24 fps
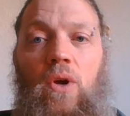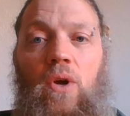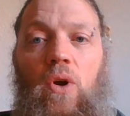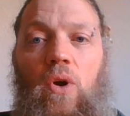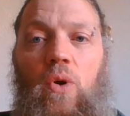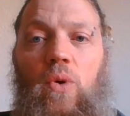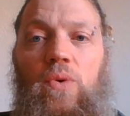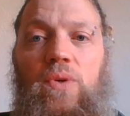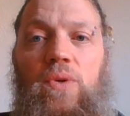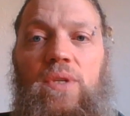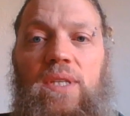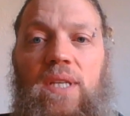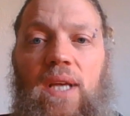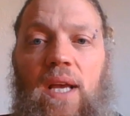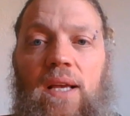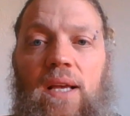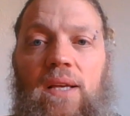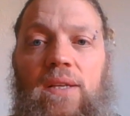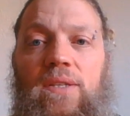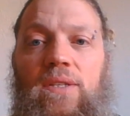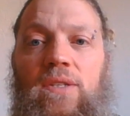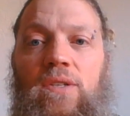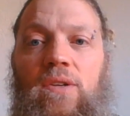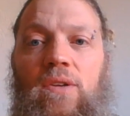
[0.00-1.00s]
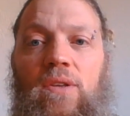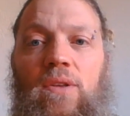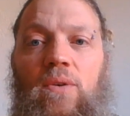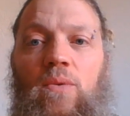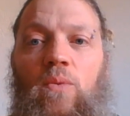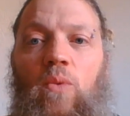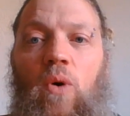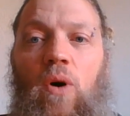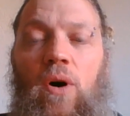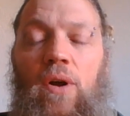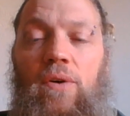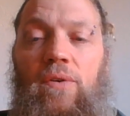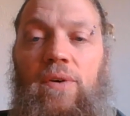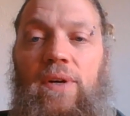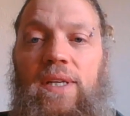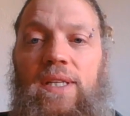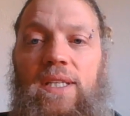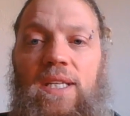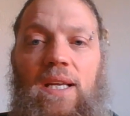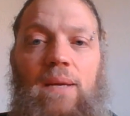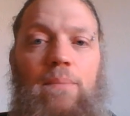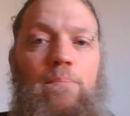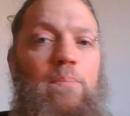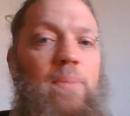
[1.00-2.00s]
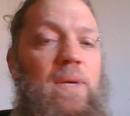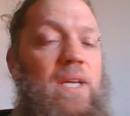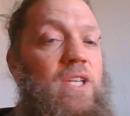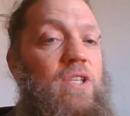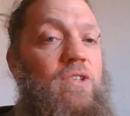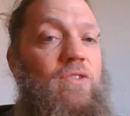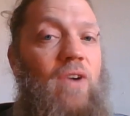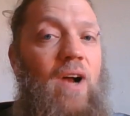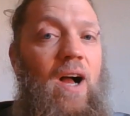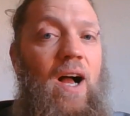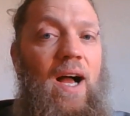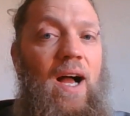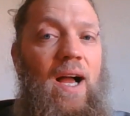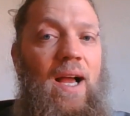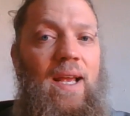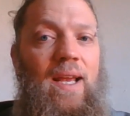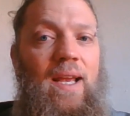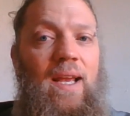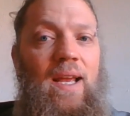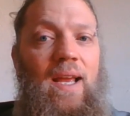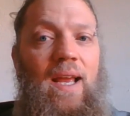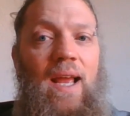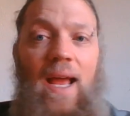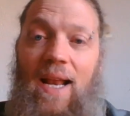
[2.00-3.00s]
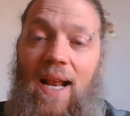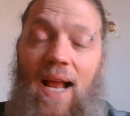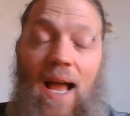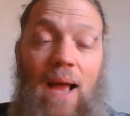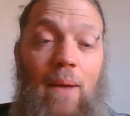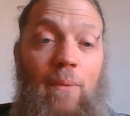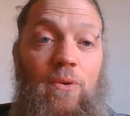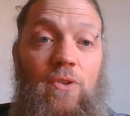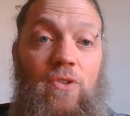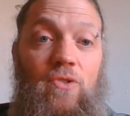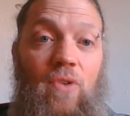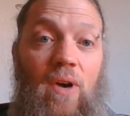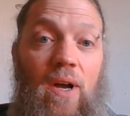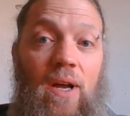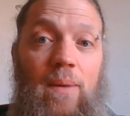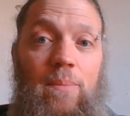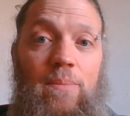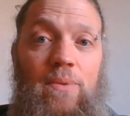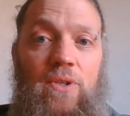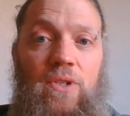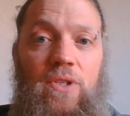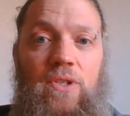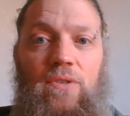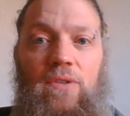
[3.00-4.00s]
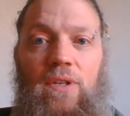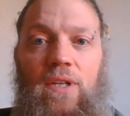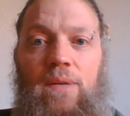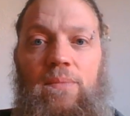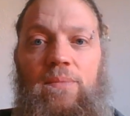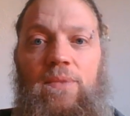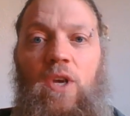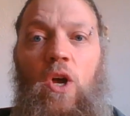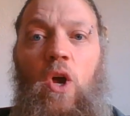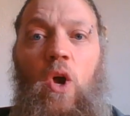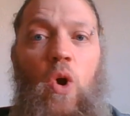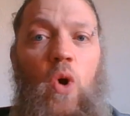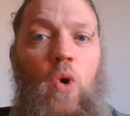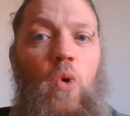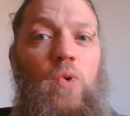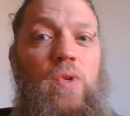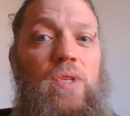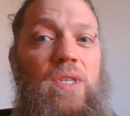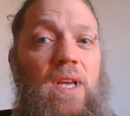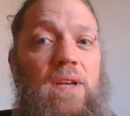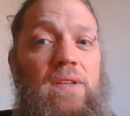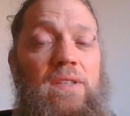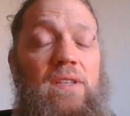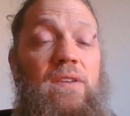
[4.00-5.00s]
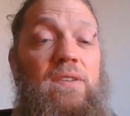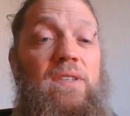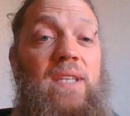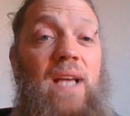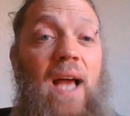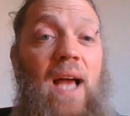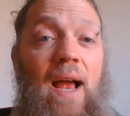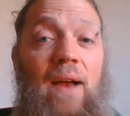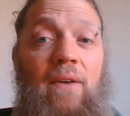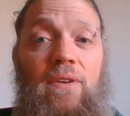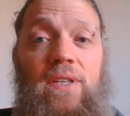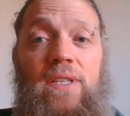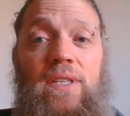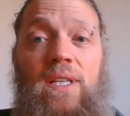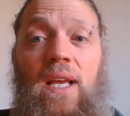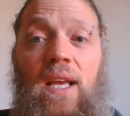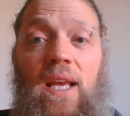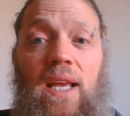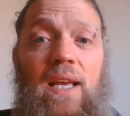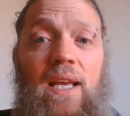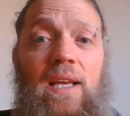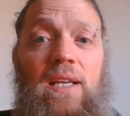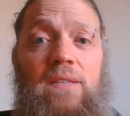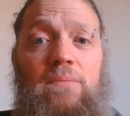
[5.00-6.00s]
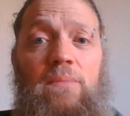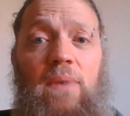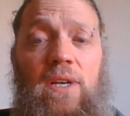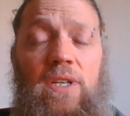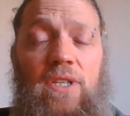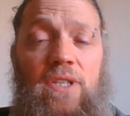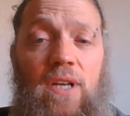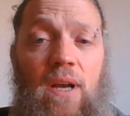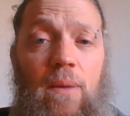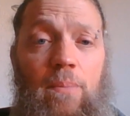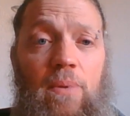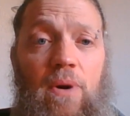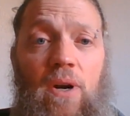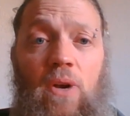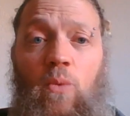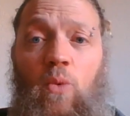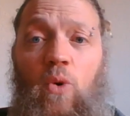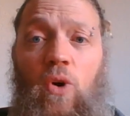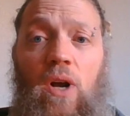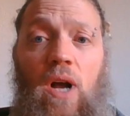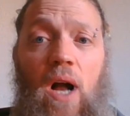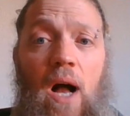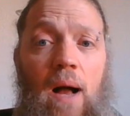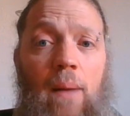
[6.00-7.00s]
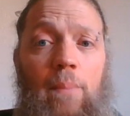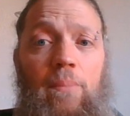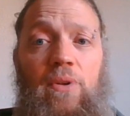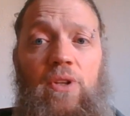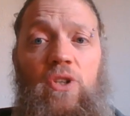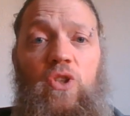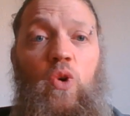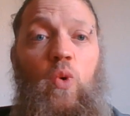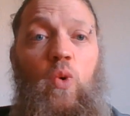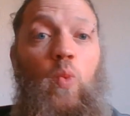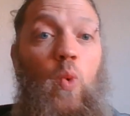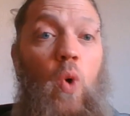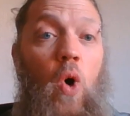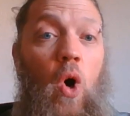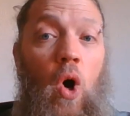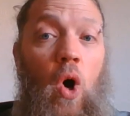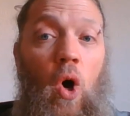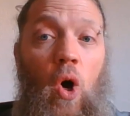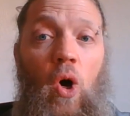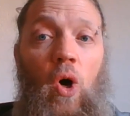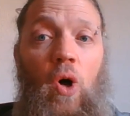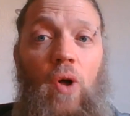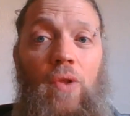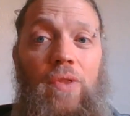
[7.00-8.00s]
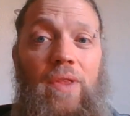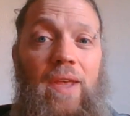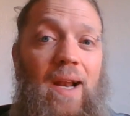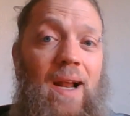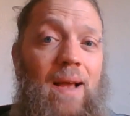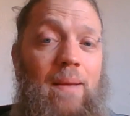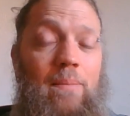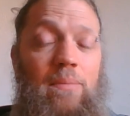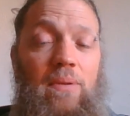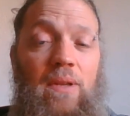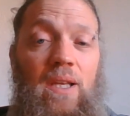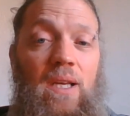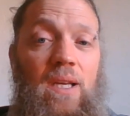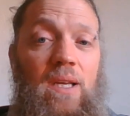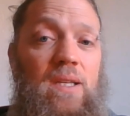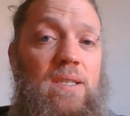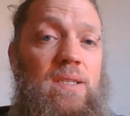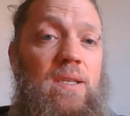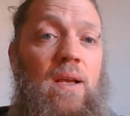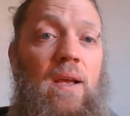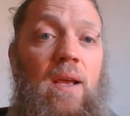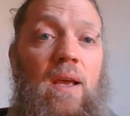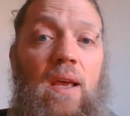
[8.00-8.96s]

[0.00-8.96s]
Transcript: Who says to the watery deep, be dry, and I will dry up your streams. Who says of Cyrus, he is my shepherd and will accomplish all that I please.